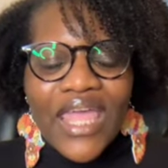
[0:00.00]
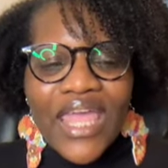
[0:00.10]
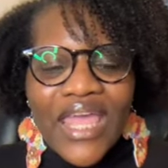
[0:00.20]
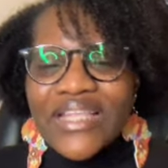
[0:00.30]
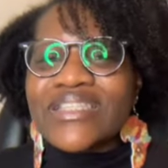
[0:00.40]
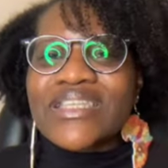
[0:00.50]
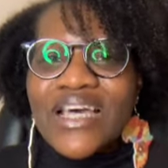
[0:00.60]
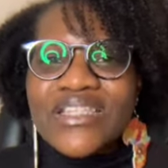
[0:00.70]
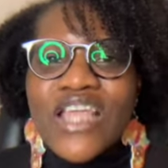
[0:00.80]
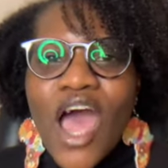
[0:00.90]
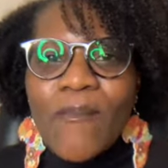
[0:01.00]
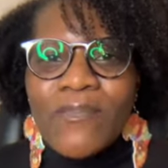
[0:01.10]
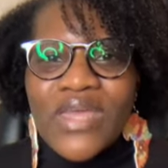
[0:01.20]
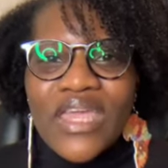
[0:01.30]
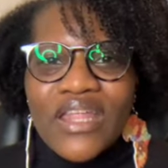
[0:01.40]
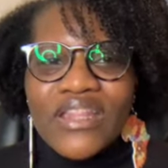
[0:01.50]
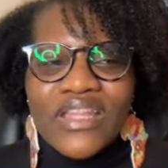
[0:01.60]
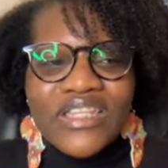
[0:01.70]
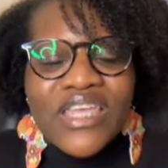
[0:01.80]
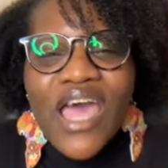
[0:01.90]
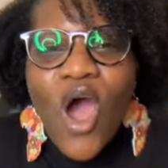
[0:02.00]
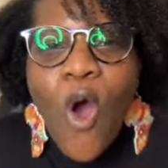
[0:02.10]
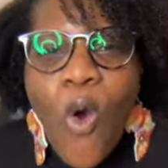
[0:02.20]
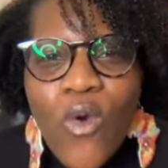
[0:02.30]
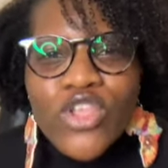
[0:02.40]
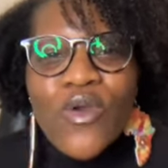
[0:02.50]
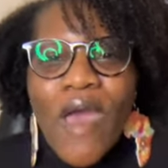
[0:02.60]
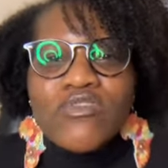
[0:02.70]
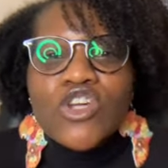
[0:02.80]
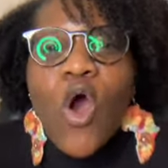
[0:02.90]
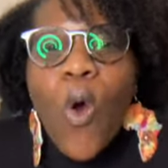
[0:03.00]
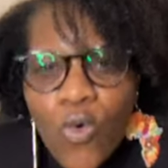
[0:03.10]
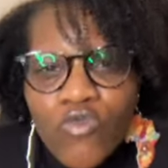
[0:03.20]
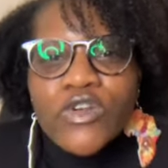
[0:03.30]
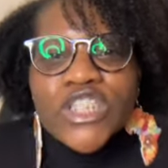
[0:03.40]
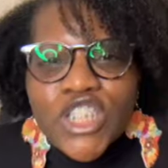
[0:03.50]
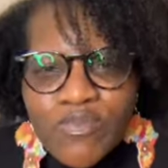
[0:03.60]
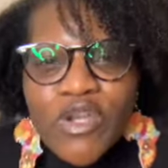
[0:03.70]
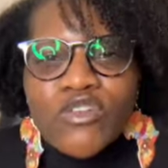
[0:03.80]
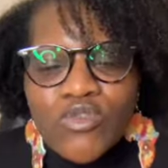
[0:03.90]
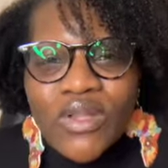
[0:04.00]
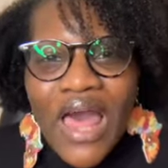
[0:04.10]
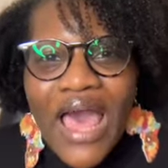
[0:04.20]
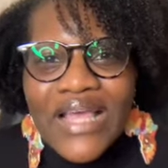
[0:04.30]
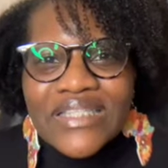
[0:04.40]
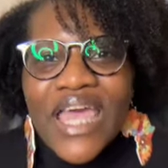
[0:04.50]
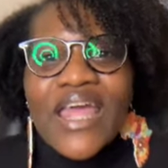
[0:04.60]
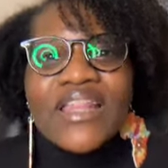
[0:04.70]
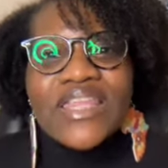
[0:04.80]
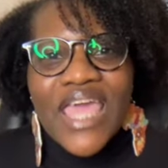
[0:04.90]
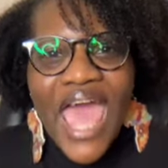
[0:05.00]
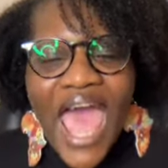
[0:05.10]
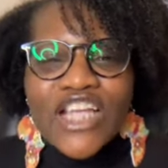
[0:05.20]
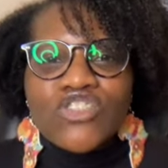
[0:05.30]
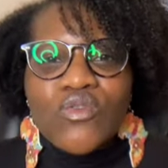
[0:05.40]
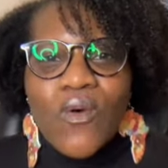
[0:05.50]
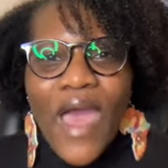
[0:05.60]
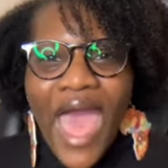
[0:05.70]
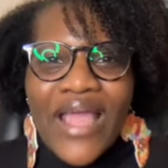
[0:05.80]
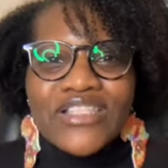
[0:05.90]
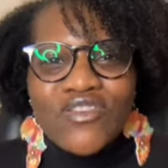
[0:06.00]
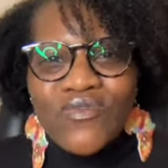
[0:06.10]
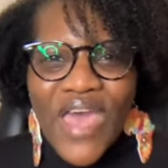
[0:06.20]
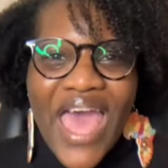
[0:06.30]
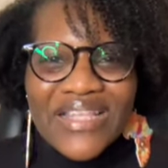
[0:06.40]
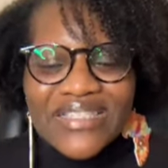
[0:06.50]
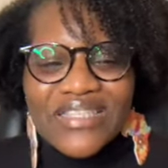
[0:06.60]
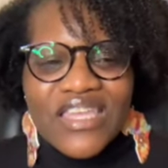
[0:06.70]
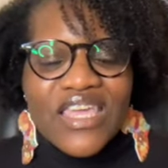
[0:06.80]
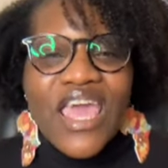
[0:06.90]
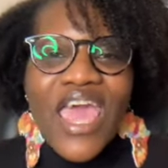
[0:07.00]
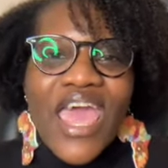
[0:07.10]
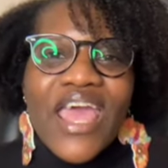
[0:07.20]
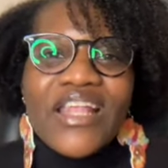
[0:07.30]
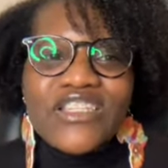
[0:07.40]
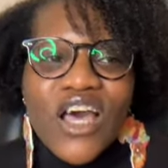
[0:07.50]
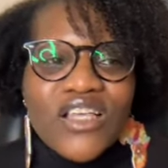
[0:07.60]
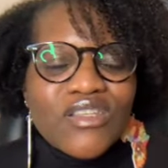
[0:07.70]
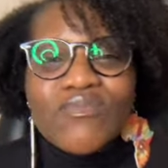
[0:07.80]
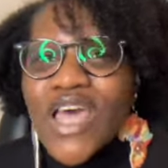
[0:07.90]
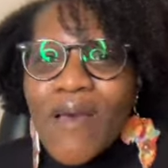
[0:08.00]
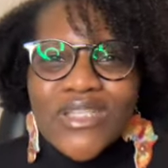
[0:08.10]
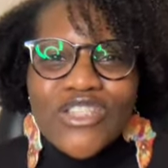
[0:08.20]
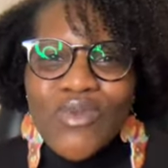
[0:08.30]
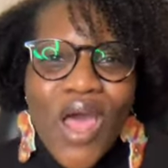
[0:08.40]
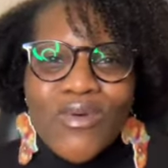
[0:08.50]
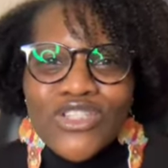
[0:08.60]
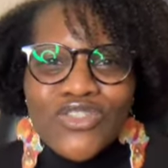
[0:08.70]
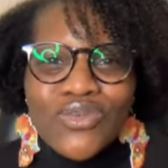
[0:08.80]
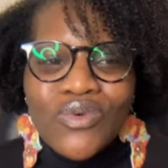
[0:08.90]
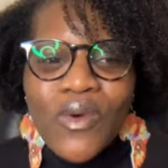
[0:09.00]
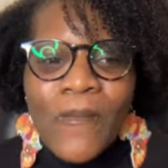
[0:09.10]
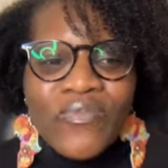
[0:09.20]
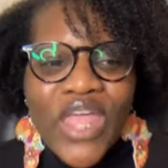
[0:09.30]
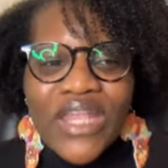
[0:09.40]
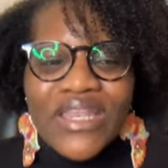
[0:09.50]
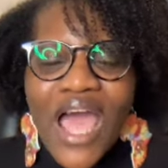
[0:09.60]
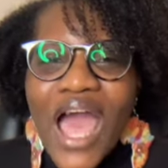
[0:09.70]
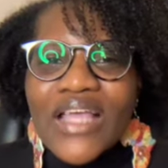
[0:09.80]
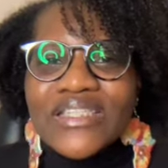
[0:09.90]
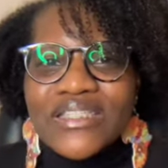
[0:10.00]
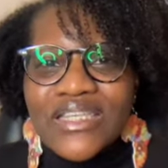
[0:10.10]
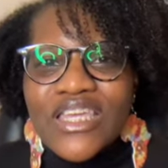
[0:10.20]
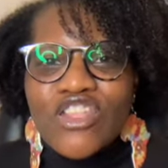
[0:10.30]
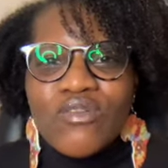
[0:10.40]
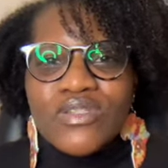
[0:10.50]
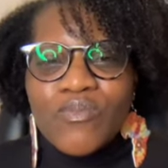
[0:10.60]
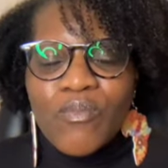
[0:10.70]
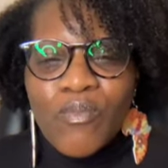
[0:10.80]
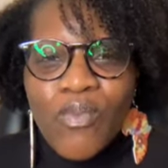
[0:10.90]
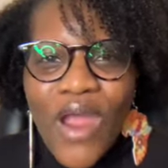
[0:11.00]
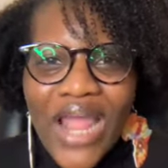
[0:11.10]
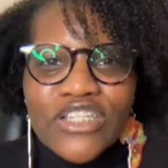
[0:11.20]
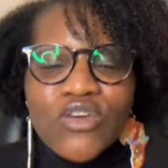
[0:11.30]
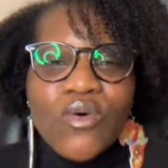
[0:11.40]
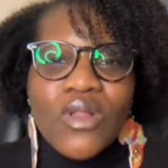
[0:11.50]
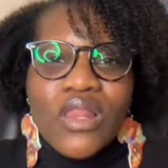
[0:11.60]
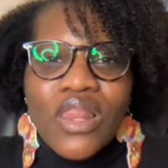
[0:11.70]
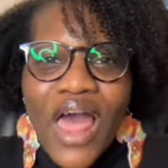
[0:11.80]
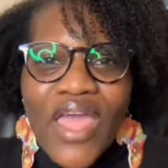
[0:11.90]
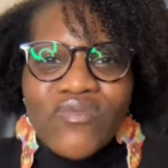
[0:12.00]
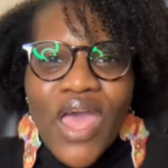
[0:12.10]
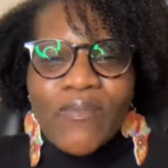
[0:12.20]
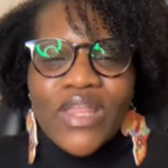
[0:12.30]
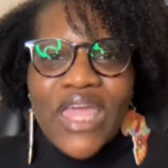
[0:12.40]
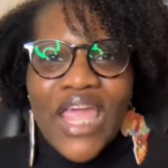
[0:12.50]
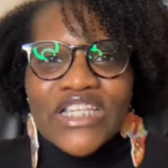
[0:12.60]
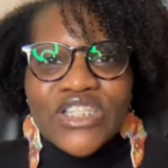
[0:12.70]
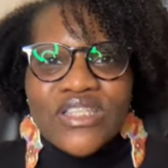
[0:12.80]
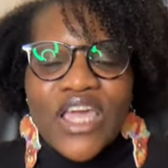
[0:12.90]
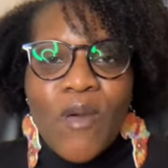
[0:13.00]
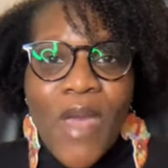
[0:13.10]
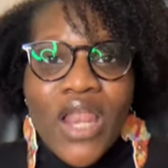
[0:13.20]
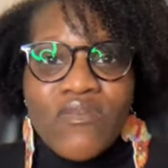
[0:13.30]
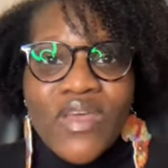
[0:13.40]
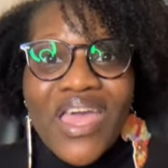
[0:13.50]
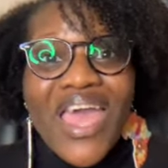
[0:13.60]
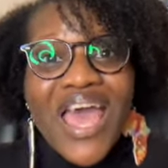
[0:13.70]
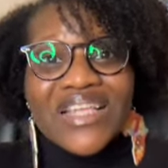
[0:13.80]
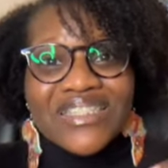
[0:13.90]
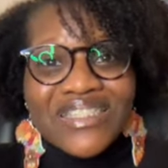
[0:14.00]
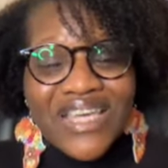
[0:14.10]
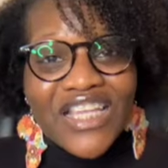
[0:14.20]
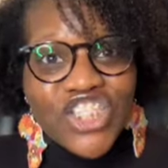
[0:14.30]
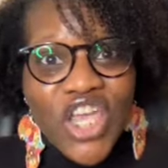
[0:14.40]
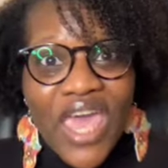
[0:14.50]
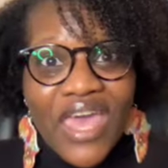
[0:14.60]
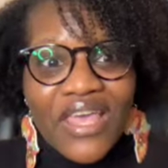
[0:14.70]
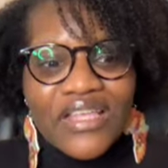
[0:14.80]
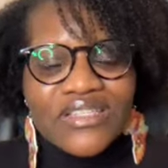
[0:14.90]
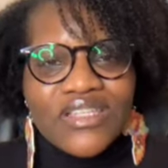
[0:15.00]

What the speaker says: it does not mean you have to over spiritualize the actual act of fasting. And sometimes that's what I would do, and not see those practical life applications that come out of it, such as